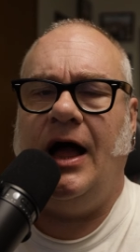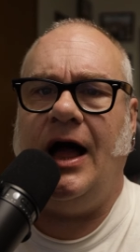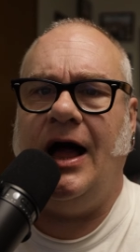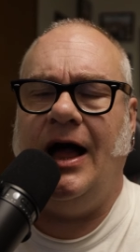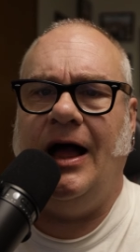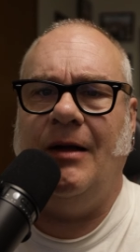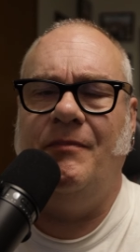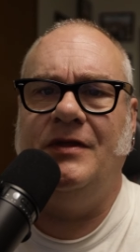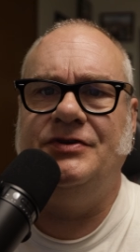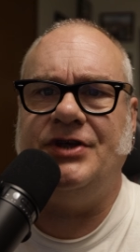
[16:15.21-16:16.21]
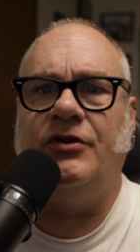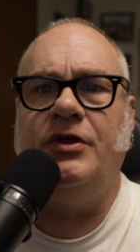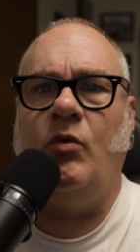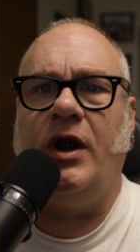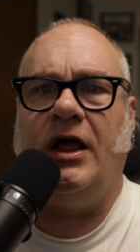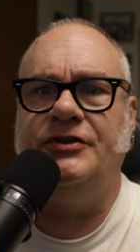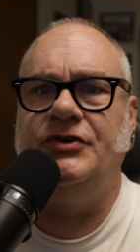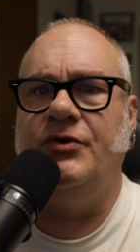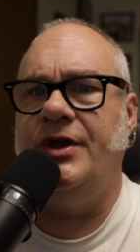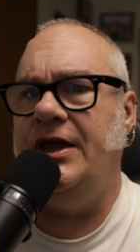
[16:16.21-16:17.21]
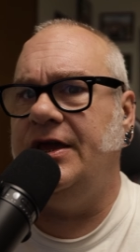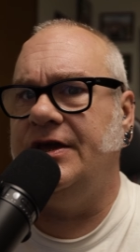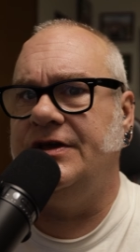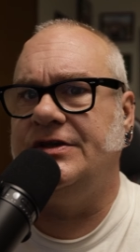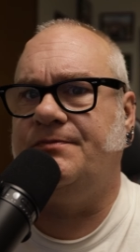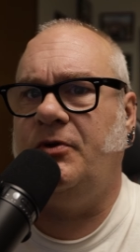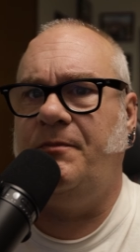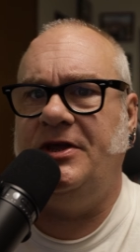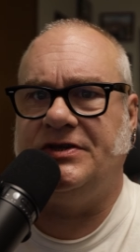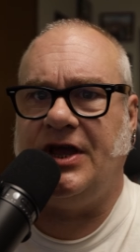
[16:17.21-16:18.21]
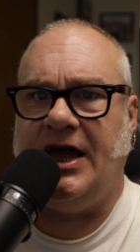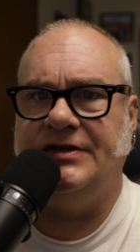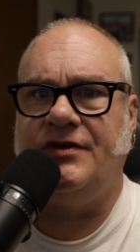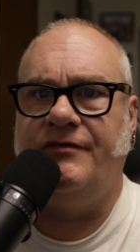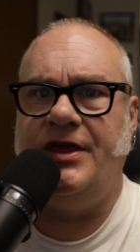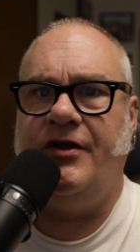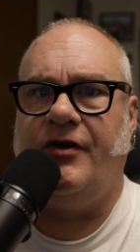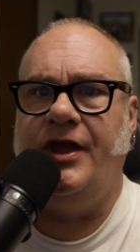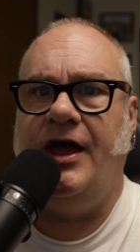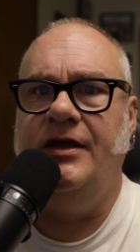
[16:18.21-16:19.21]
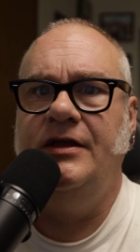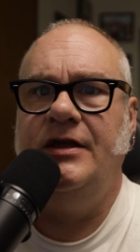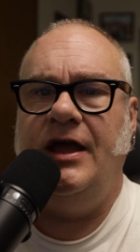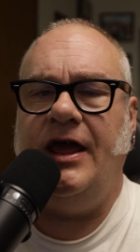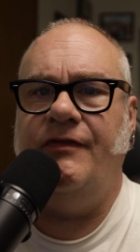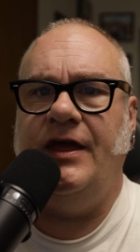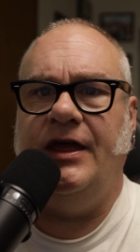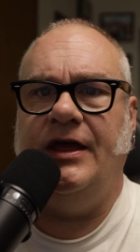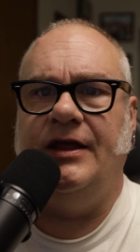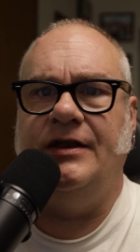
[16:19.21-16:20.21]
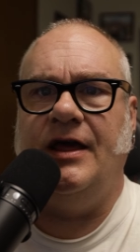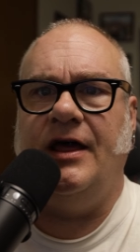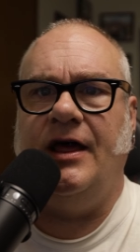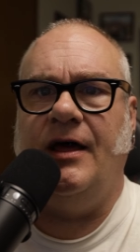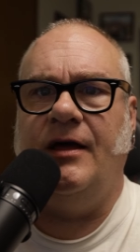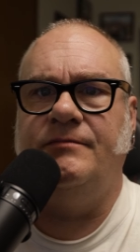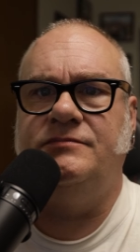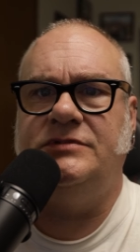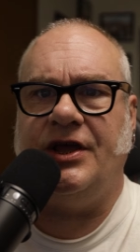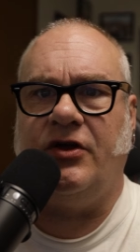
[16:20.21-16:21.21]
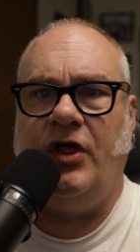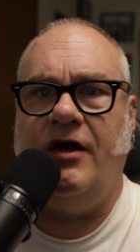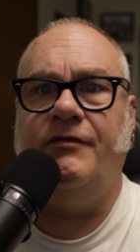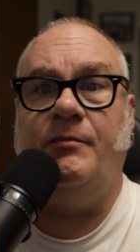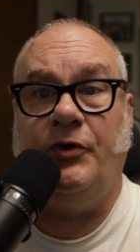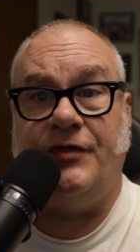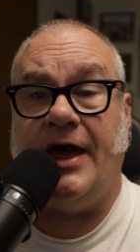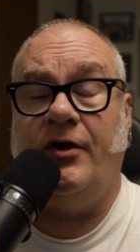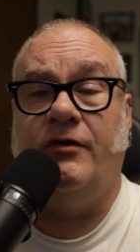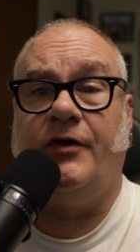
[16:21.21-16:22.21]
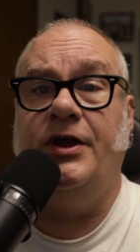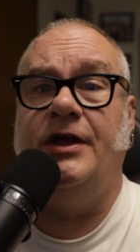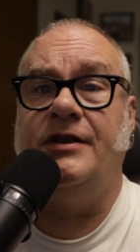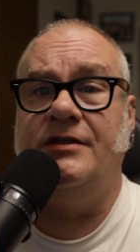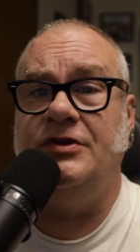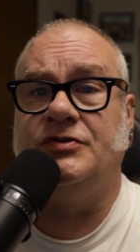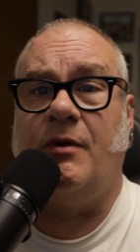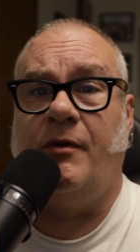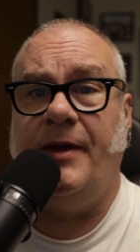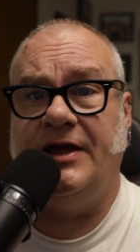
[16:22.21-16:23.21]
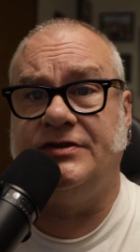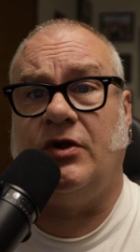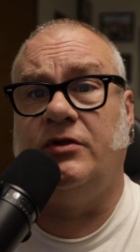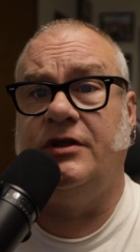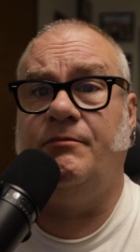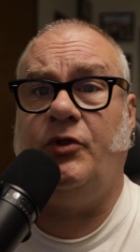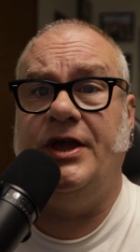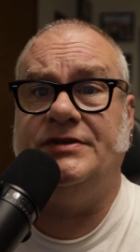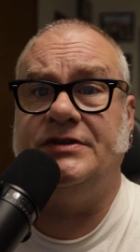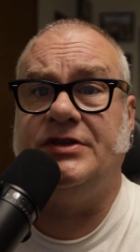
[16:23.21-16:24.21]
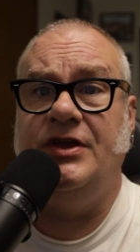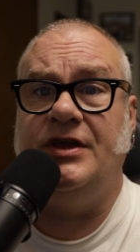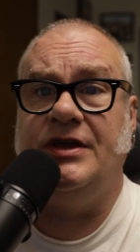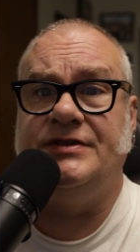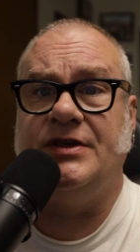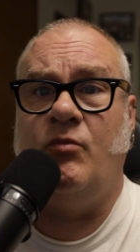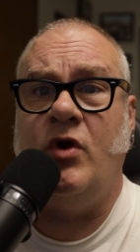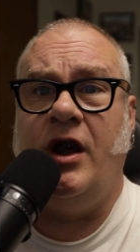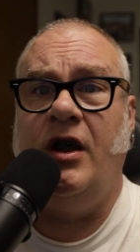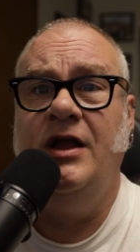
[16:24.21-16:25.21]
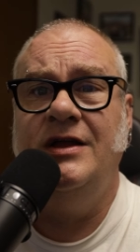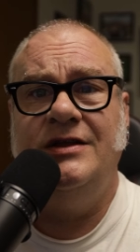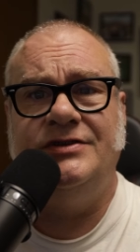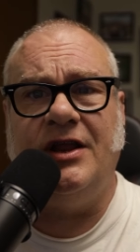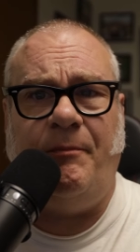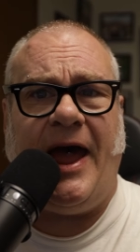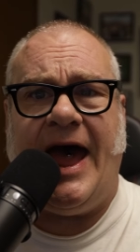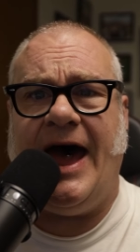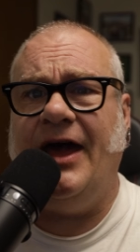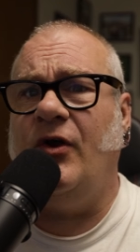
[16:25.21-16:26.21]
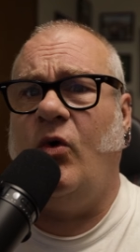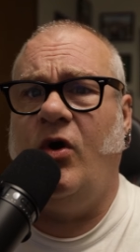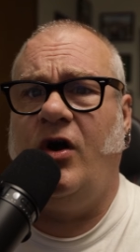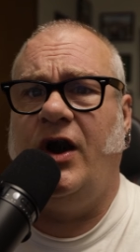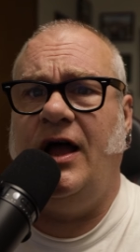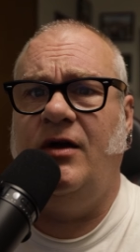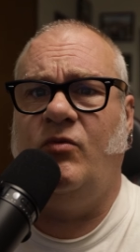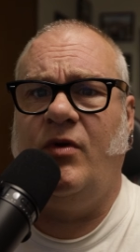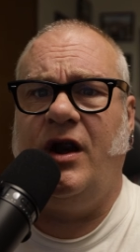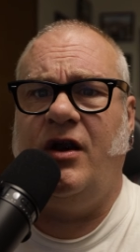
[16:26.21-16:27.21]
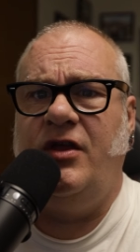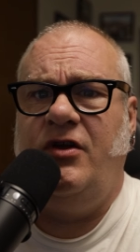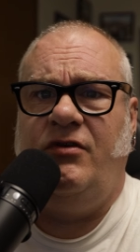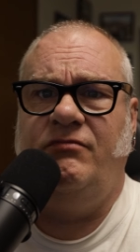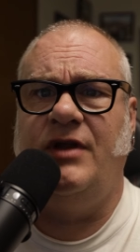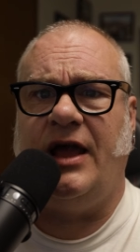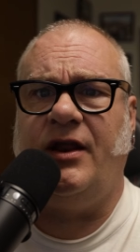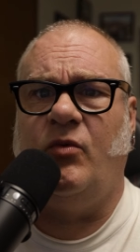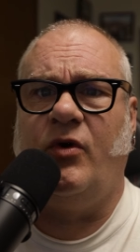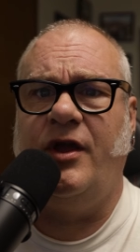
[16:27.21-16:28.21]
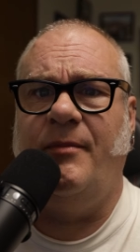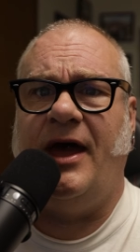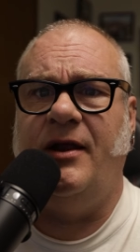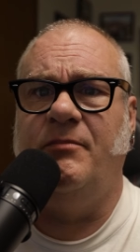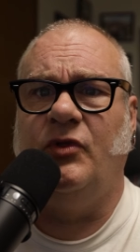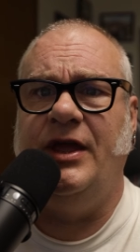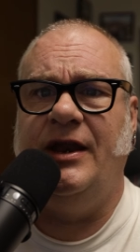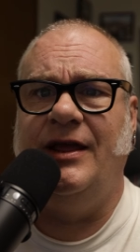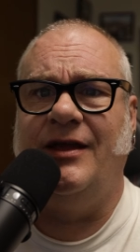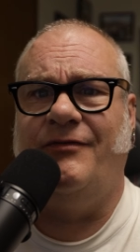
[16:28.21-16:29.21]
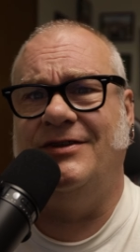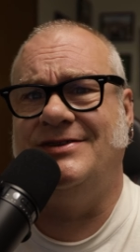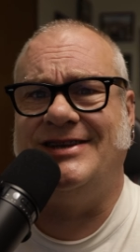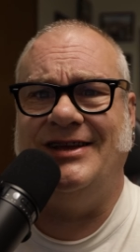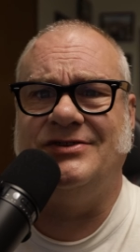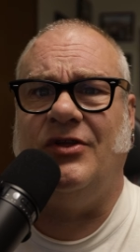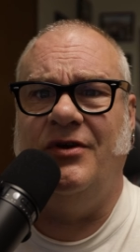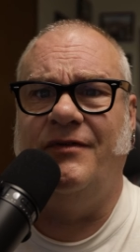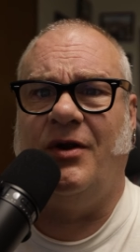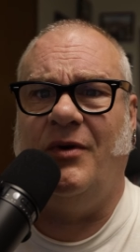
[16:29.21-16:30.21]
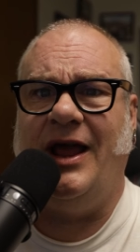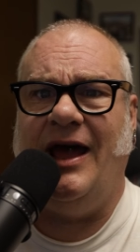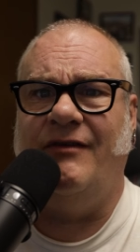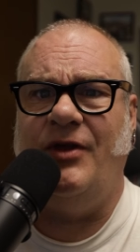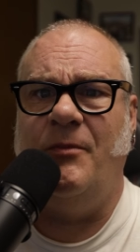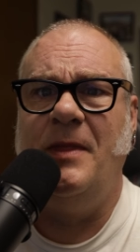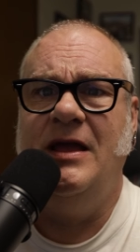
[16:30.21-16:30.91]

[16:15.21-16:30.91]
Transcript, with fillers: Um, generally, what I'll do is put a piece of gauze over the area and then uh, take a glove and put that over it and use rubber bands to hold it in place until you can get somewhere to get a pad or uh, where you're not going to worry about it bleeding if it stains clothing or what have you.